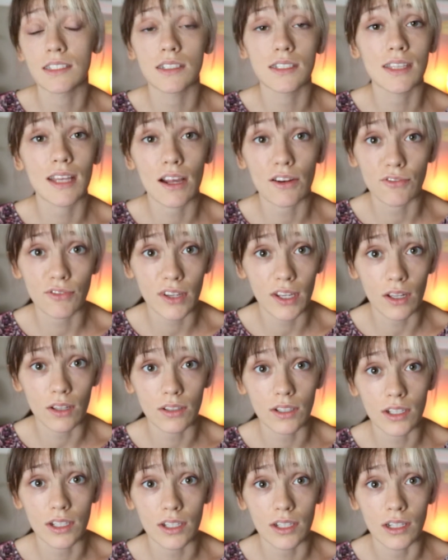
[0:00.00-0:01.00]
to that
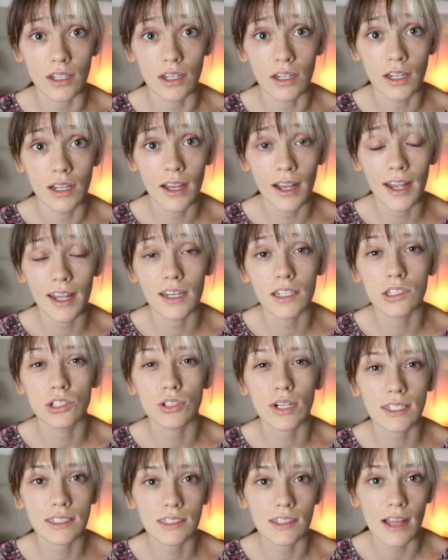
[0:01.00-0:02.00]
failure and
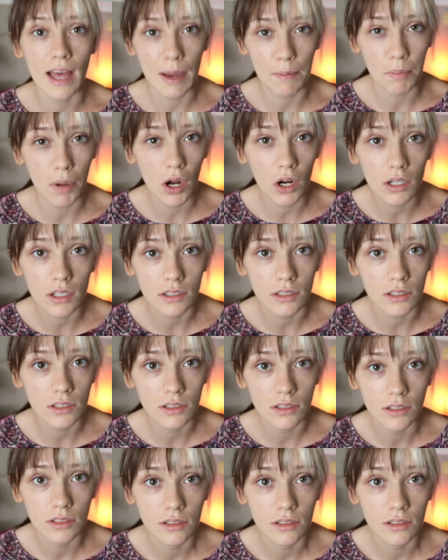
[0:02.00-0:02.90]
address that part?